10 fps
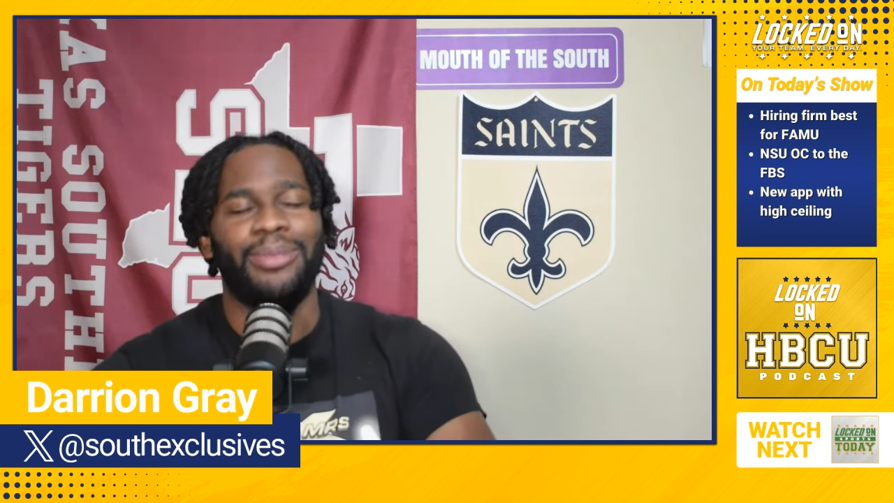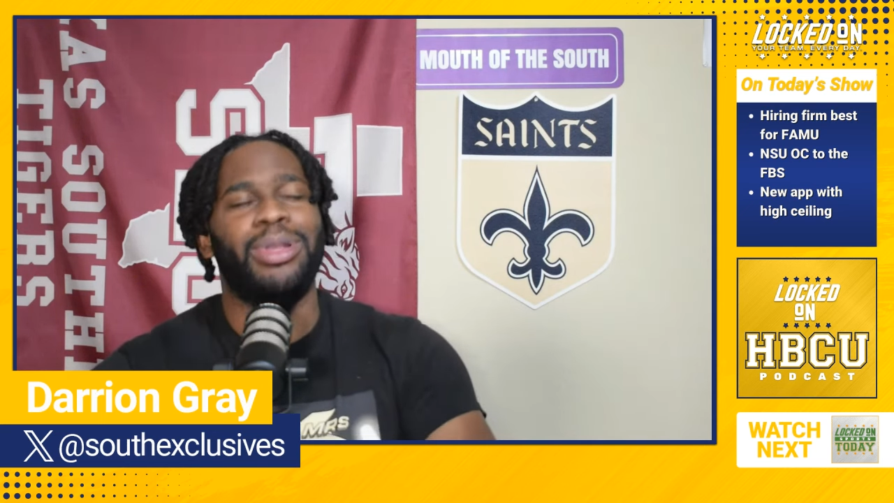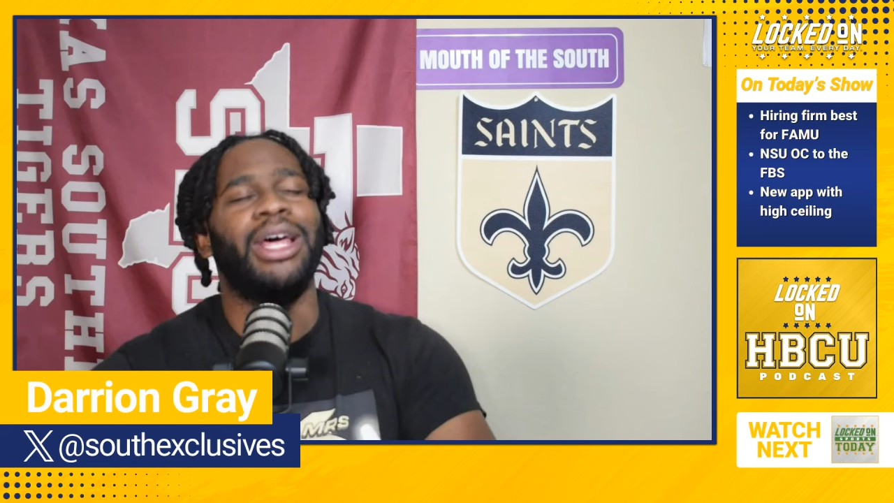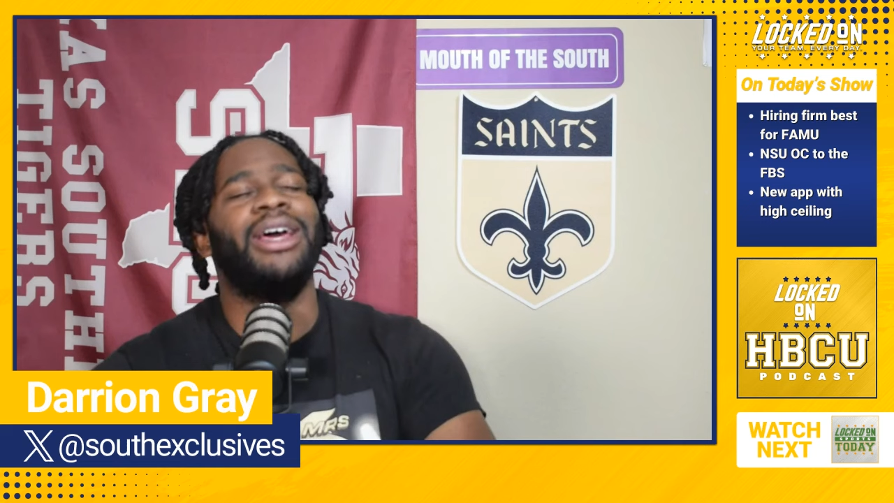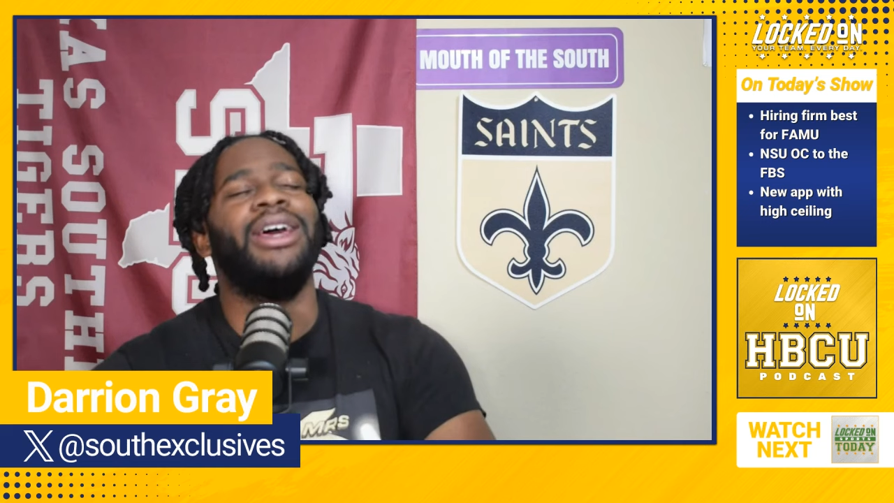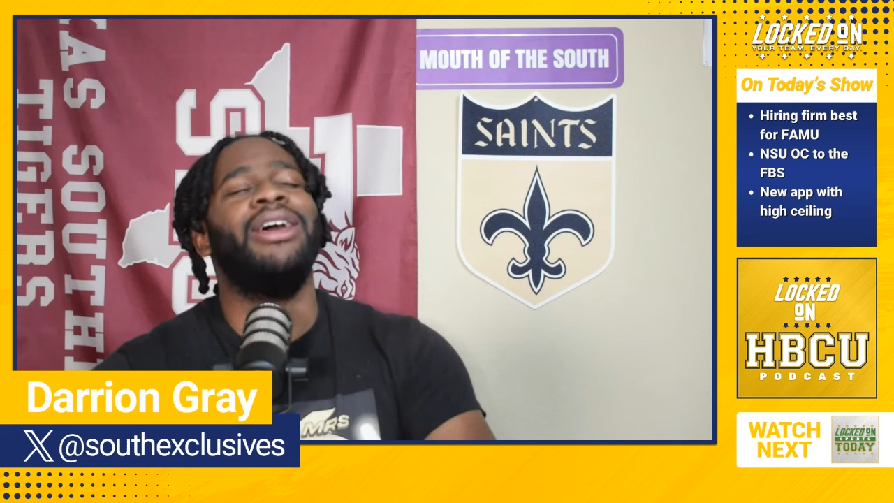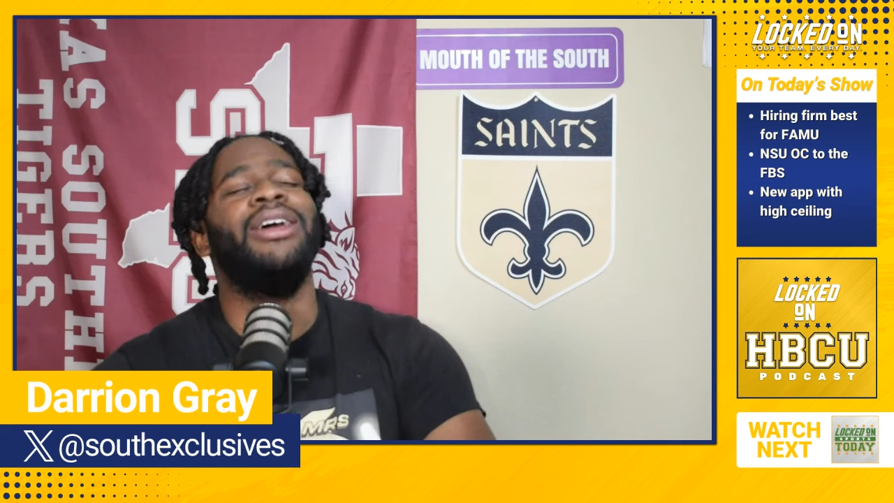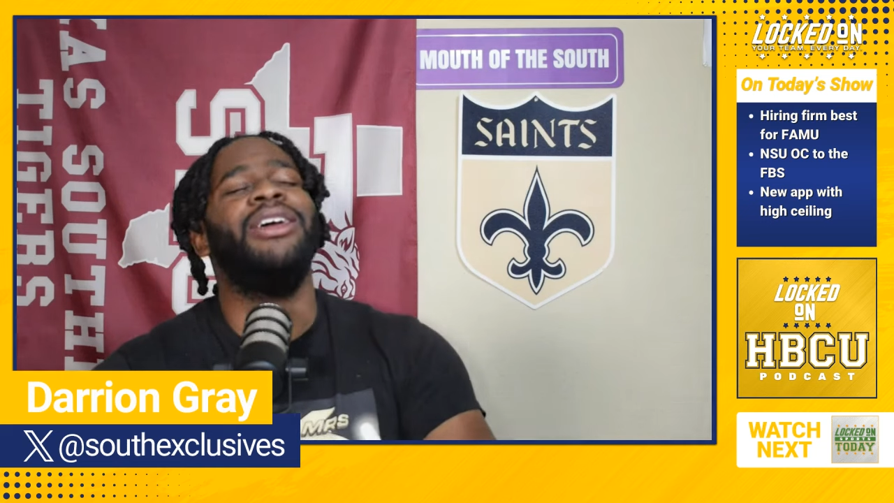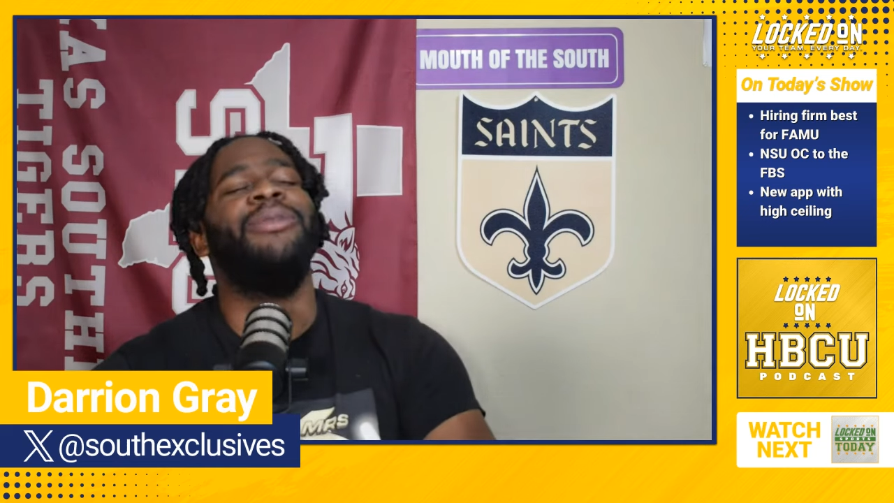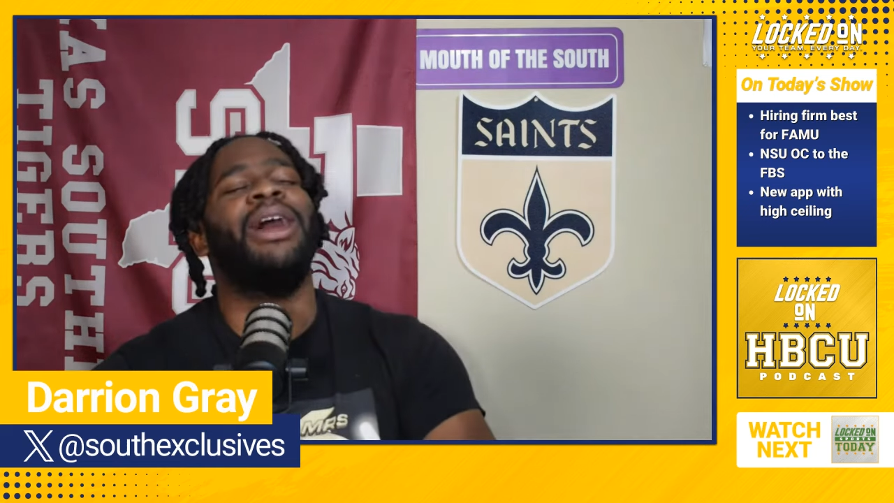
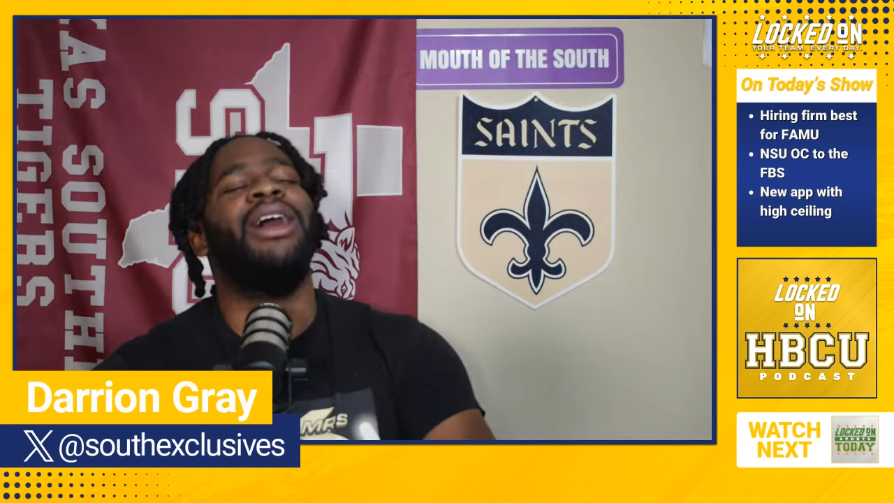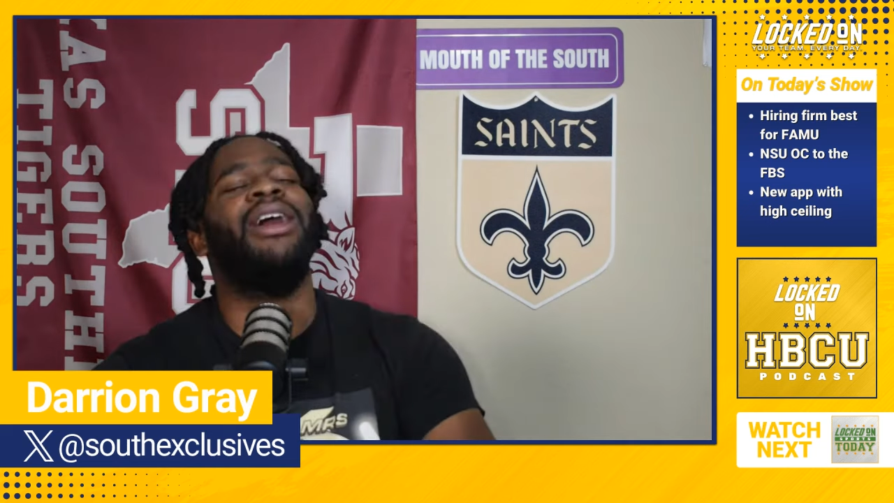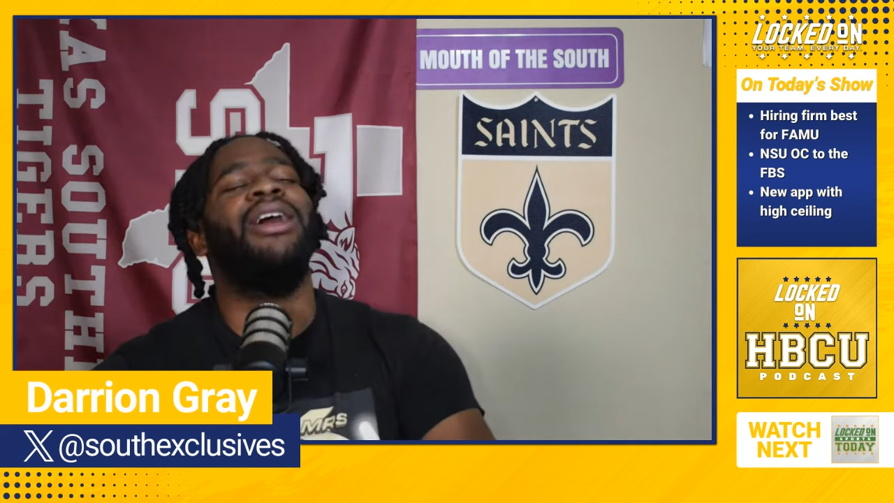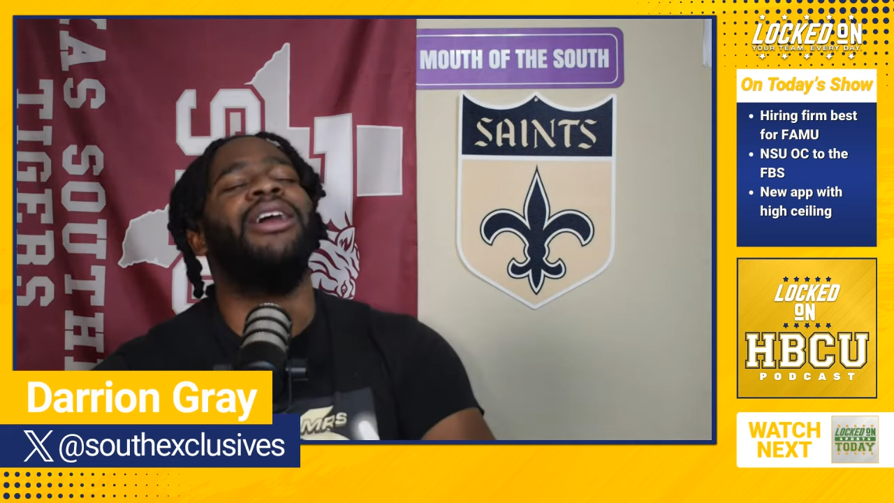Play my